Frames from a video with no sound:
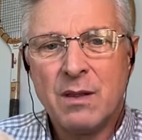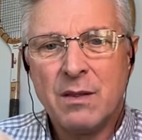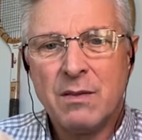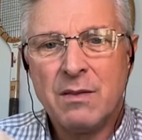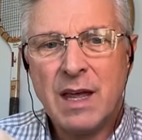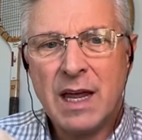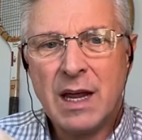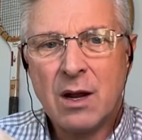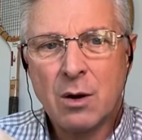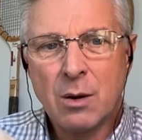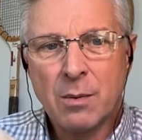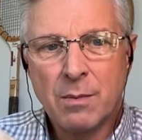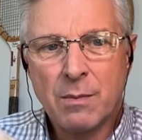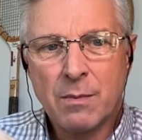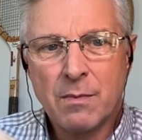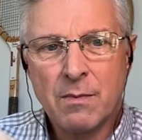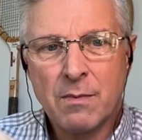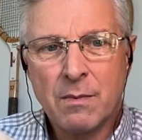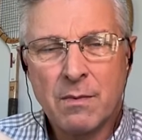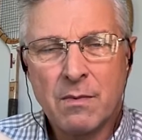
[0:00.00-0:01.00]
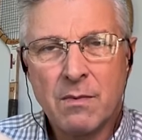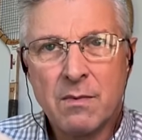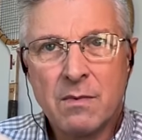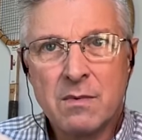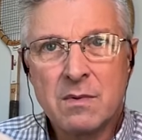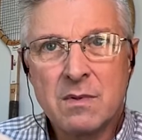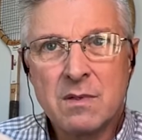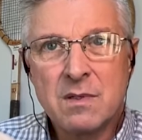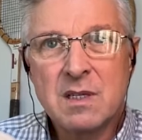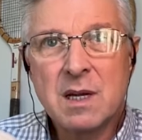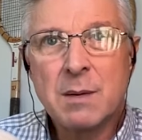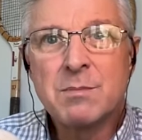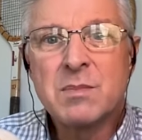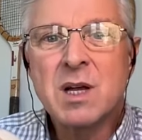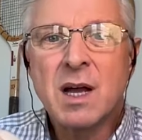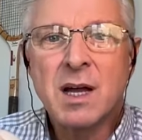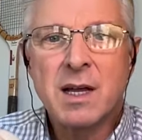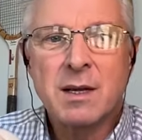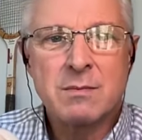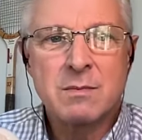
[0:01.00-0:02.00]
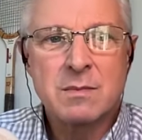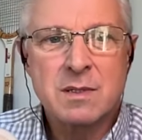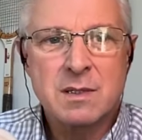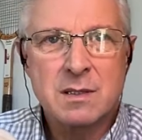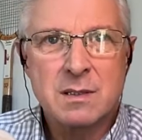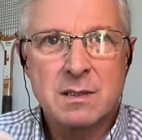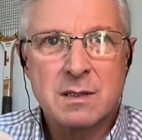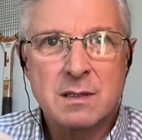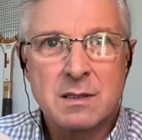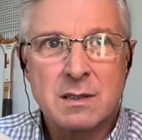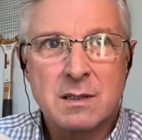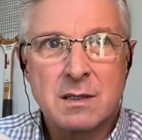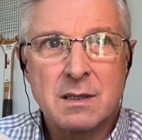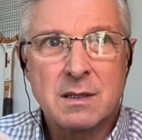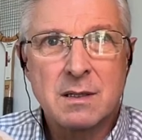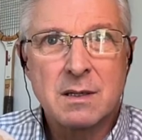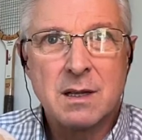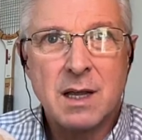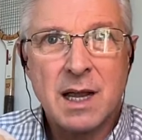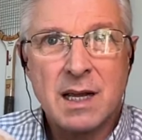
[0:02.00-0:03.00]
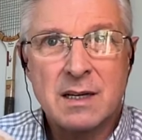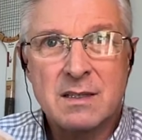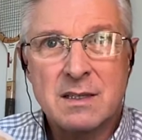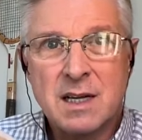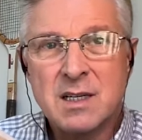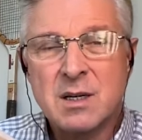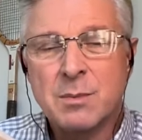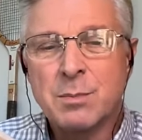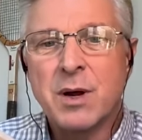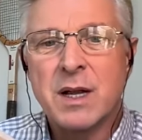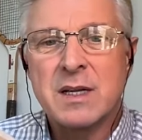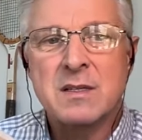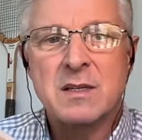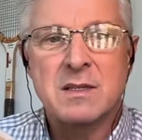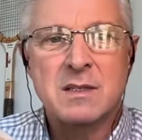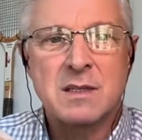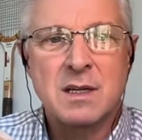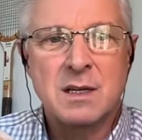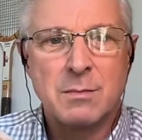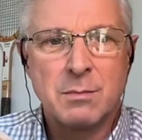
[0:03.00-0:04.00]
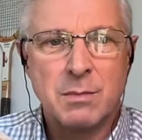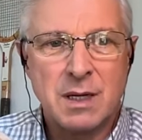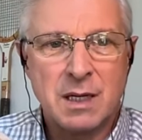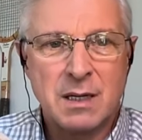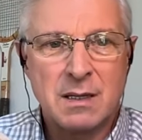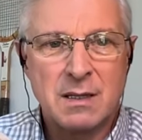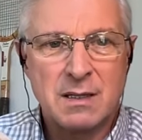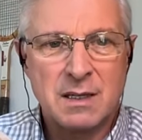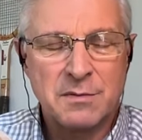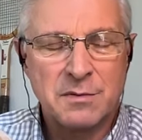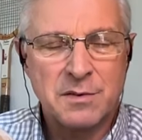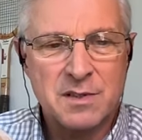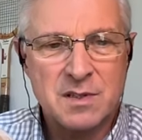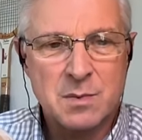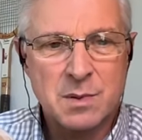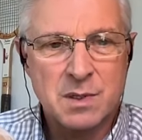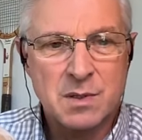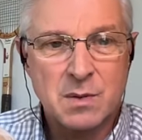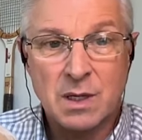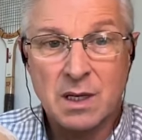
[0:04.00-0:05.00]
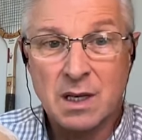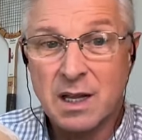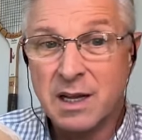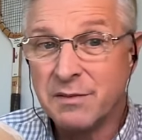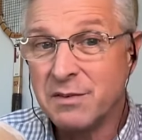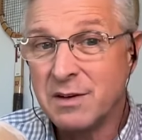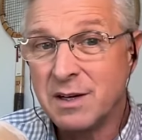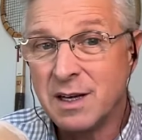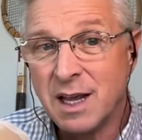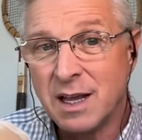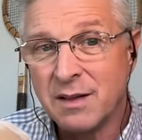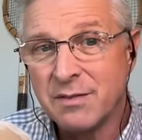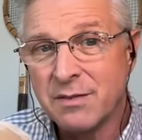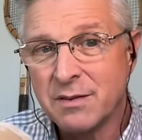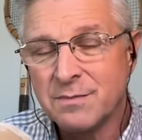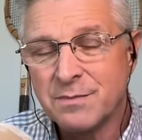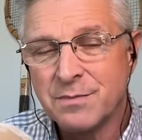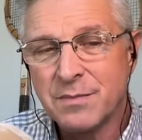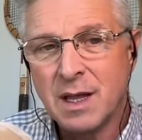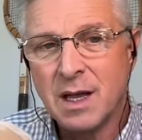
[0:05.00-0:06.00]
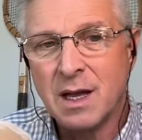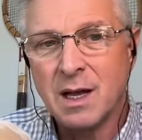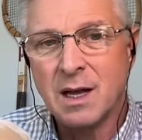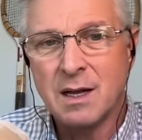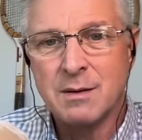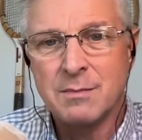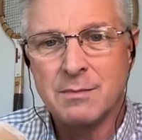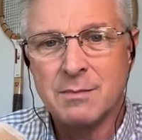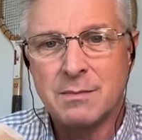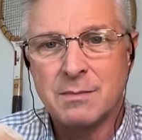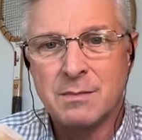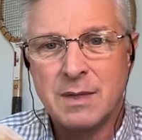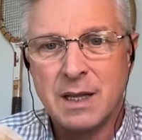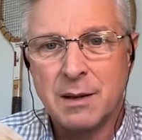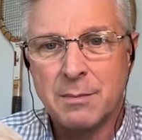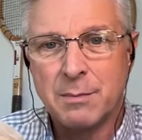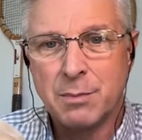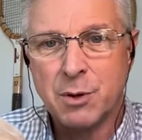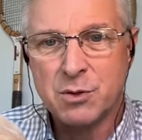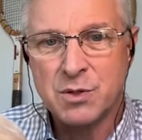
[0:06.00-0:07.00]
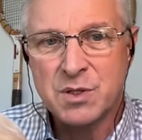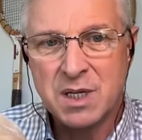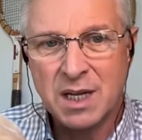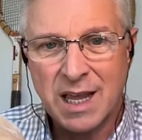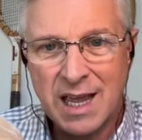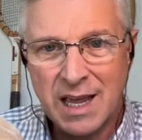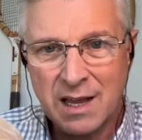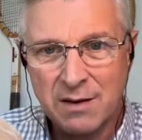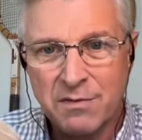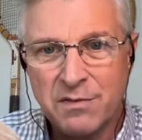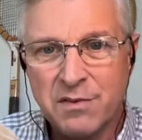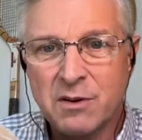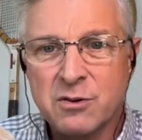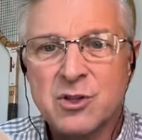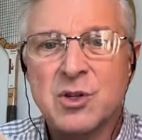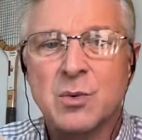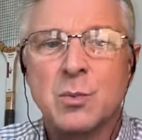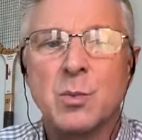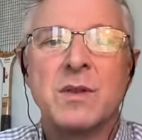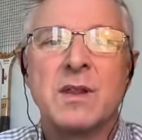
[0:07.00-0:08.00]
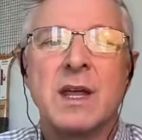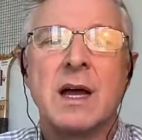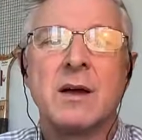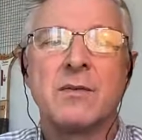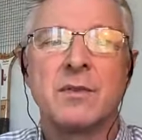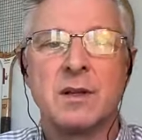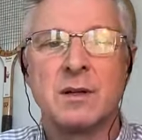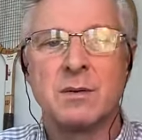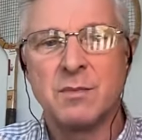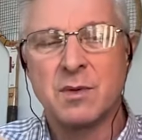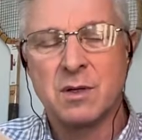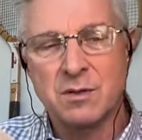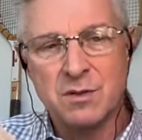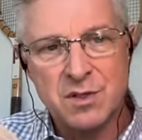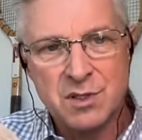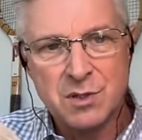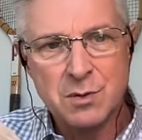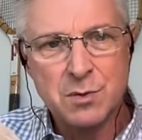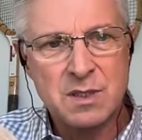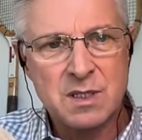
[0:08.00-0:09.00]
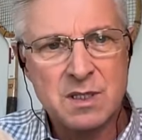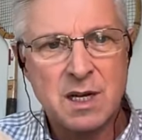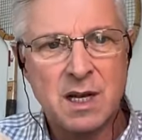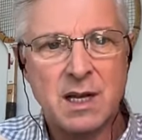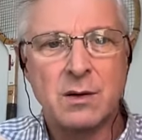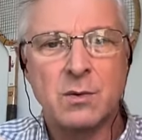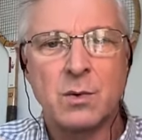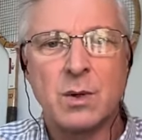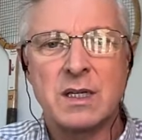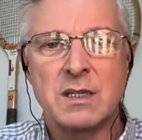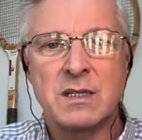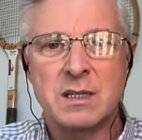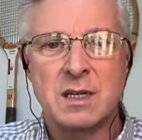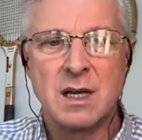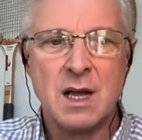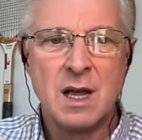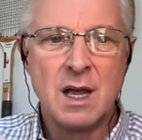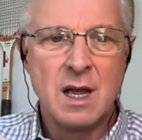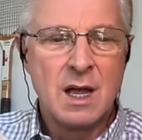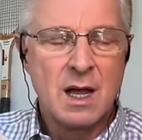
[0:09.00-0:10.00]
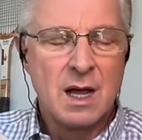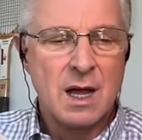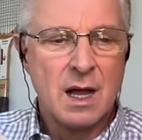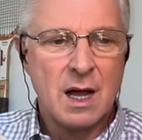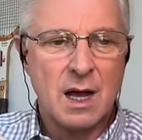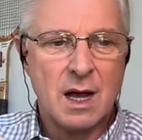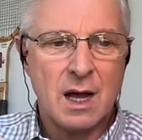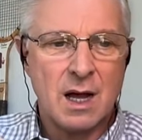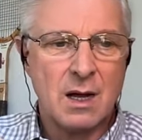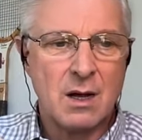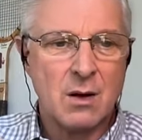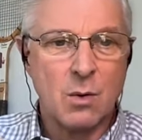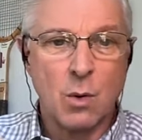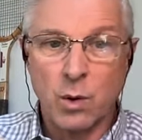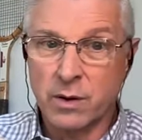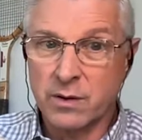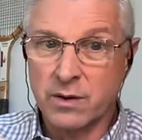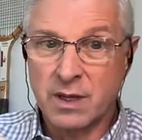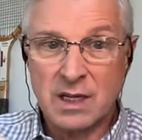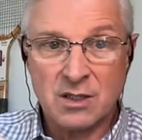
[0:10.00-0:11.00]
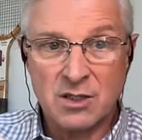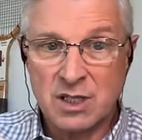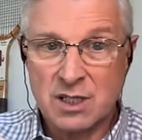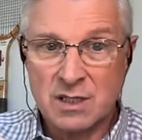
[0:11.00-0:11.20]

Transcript: They are sometimes, antidepressants can be the difference between life and death. That person can't function without them. There's suicide risk, or they